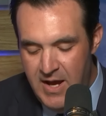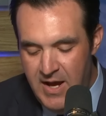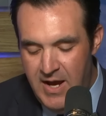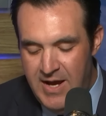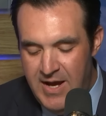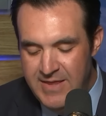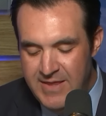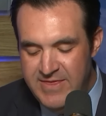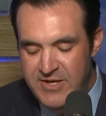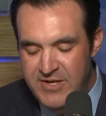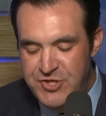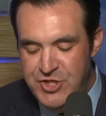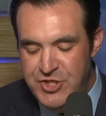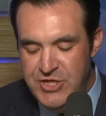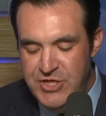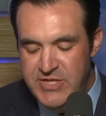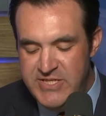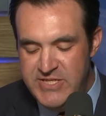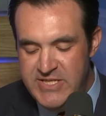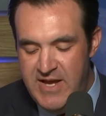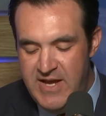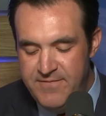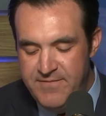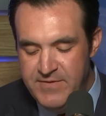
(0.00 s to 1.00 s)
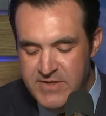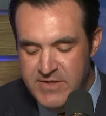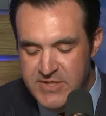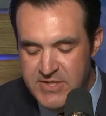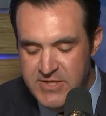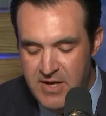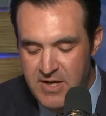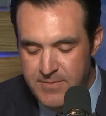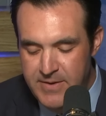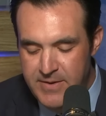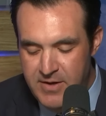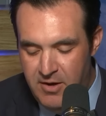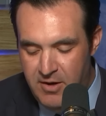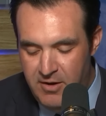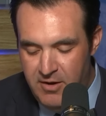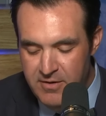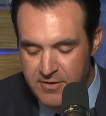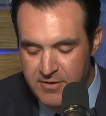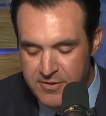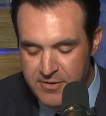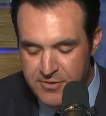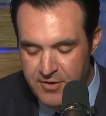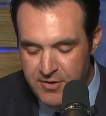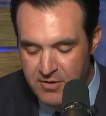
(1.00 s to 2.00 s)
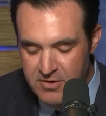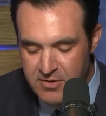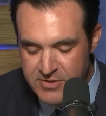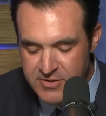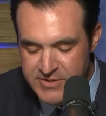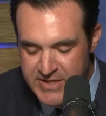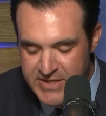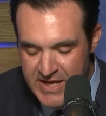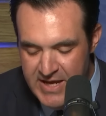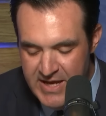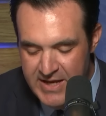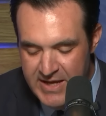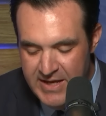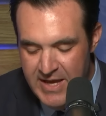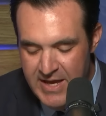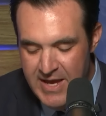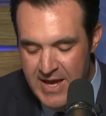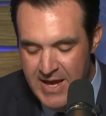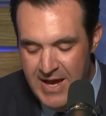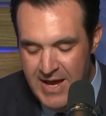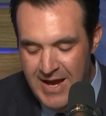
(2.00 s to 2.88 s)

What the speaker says: The G7 summit on Thursday.